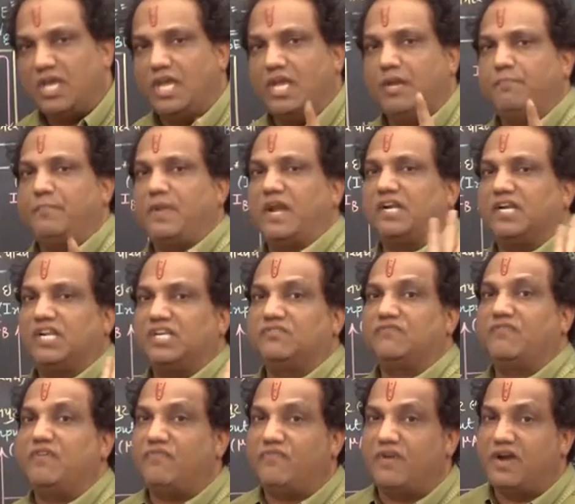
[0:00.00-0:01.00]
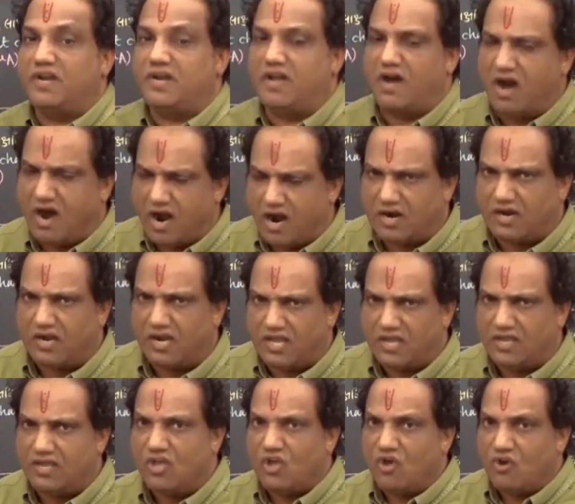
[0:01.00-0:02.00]
In practice, we find
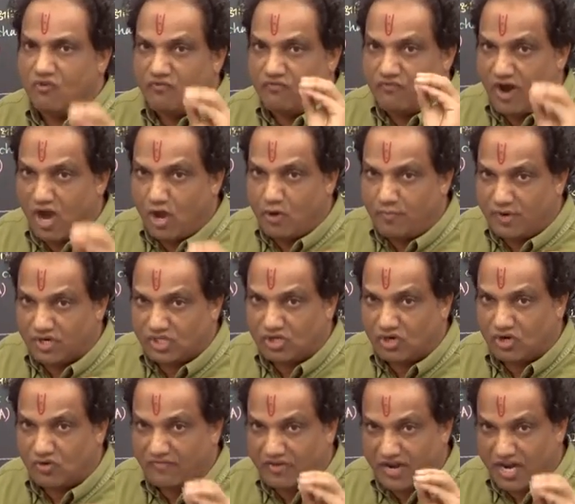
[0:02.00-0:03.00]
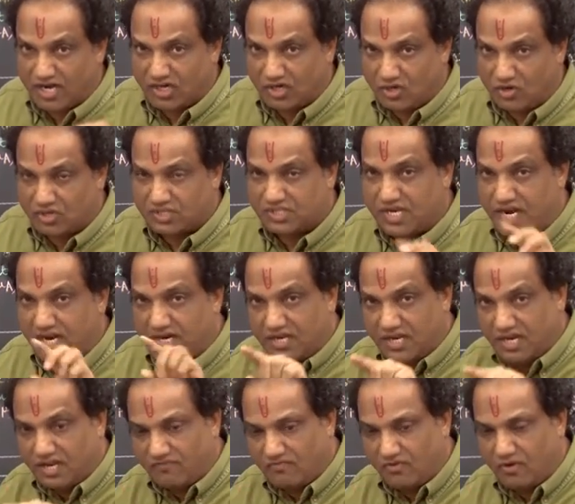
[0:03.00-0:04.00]
hardly 5% of electrons
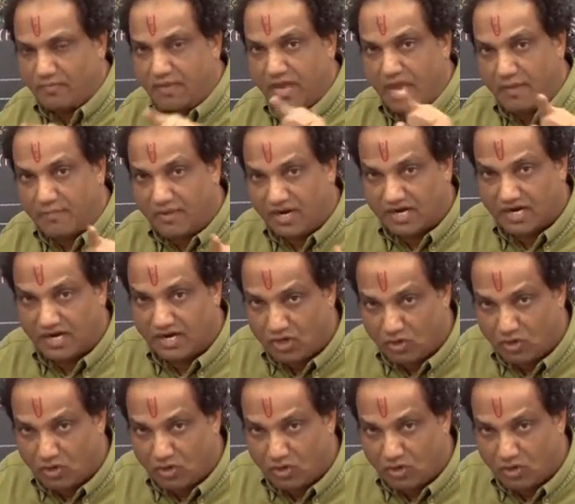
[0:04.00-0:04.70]
entering from emitter